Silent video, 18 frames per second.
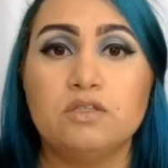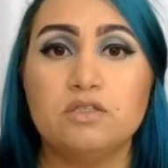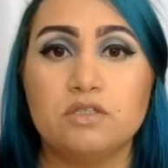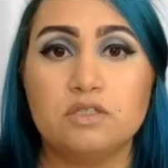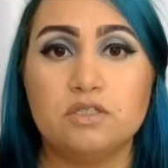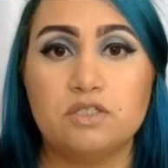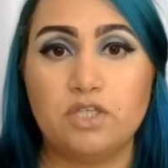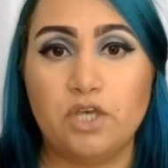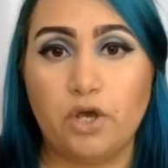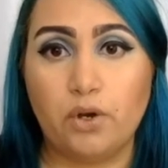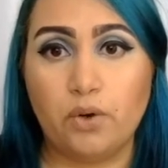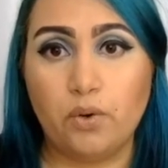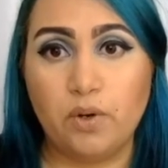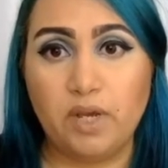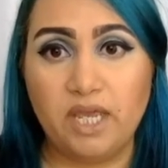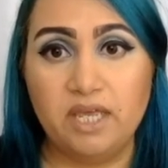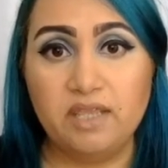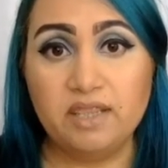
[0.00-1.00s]

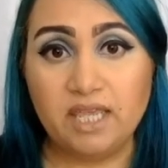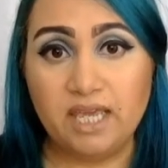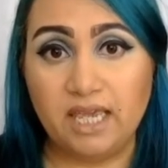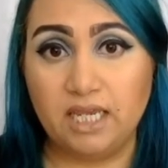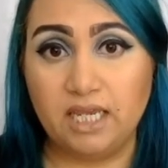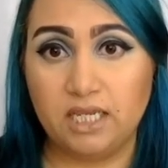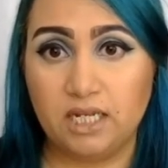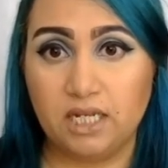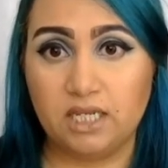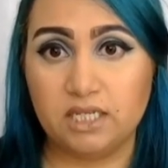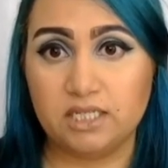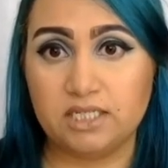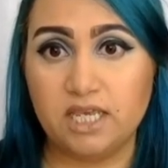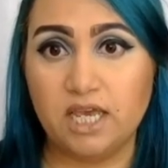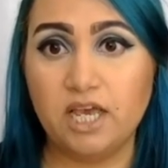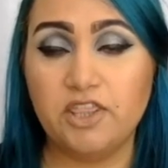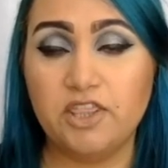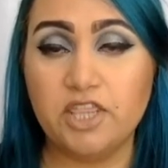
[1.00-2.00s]
So in the 80s,
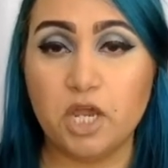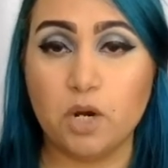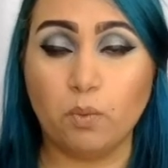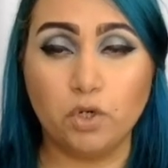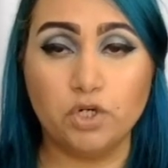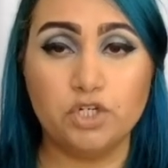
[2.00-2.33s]
there were